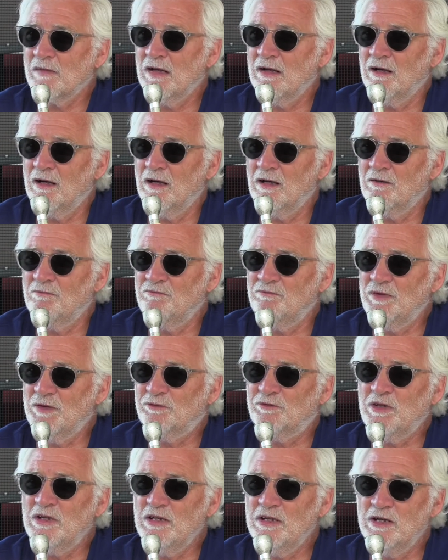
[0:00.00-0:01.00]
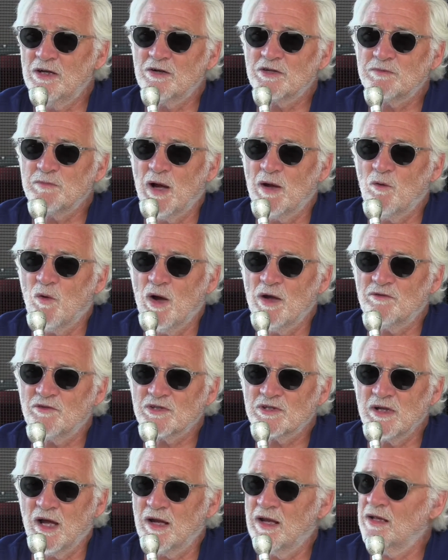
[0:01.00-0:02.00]
Uh, 50 years, my wife
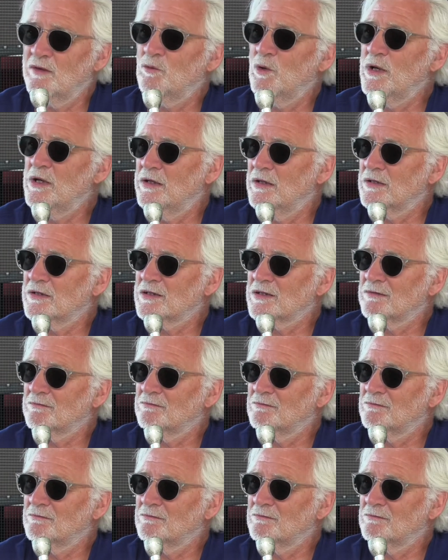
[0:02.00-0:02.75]
has not had weekends.